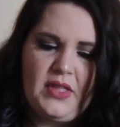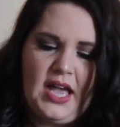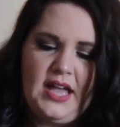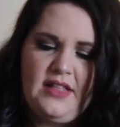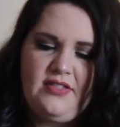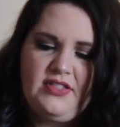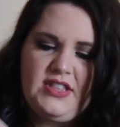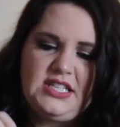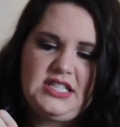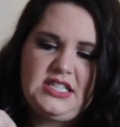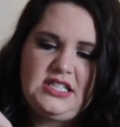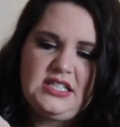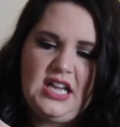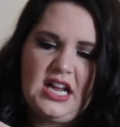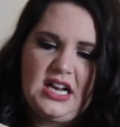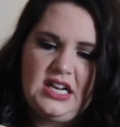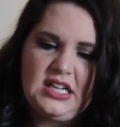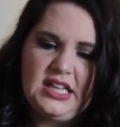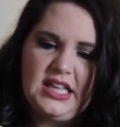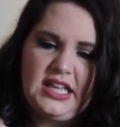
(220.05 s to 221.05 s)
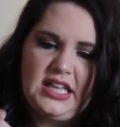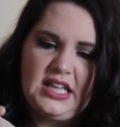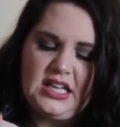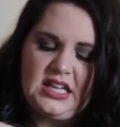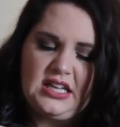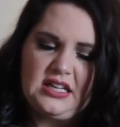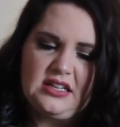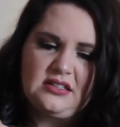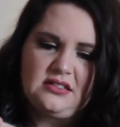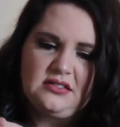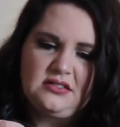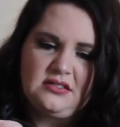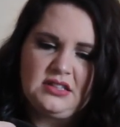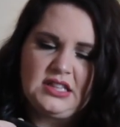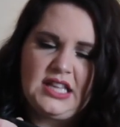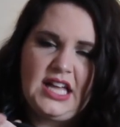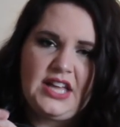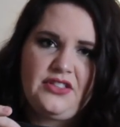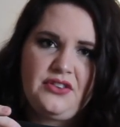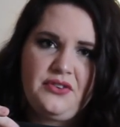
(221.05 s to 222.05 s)
and this is kind of like a
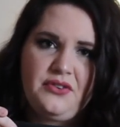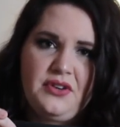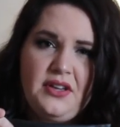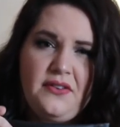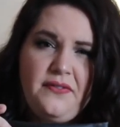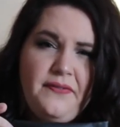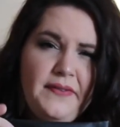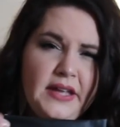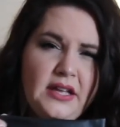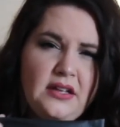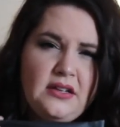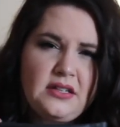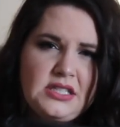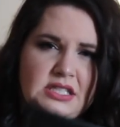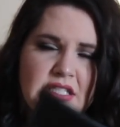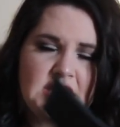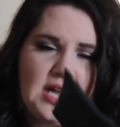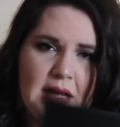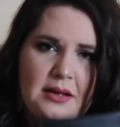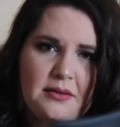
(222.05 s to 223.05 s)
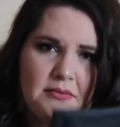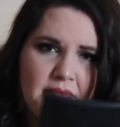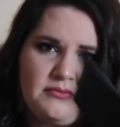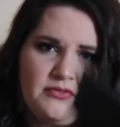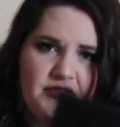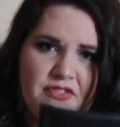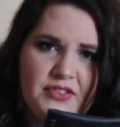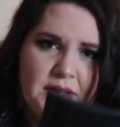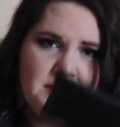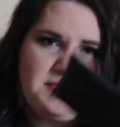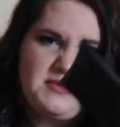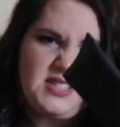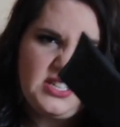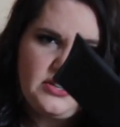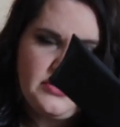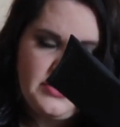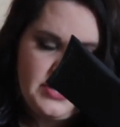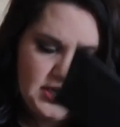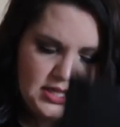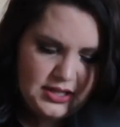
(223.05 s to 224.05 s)
leathery feel. It's not
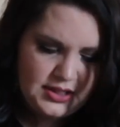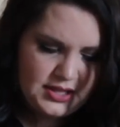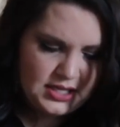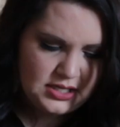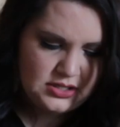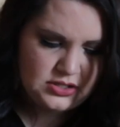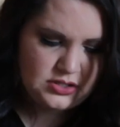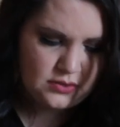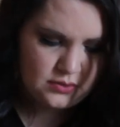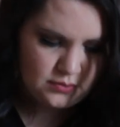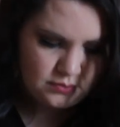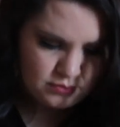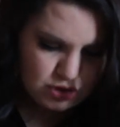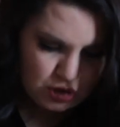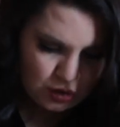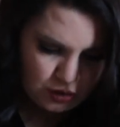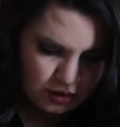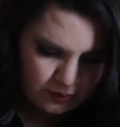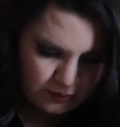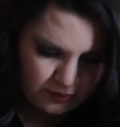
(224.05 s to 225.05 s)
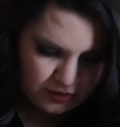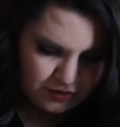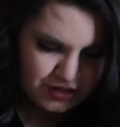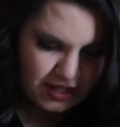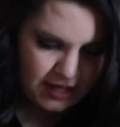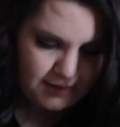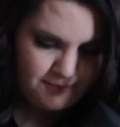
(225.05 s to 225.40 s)
flimsy or anything, so totally worth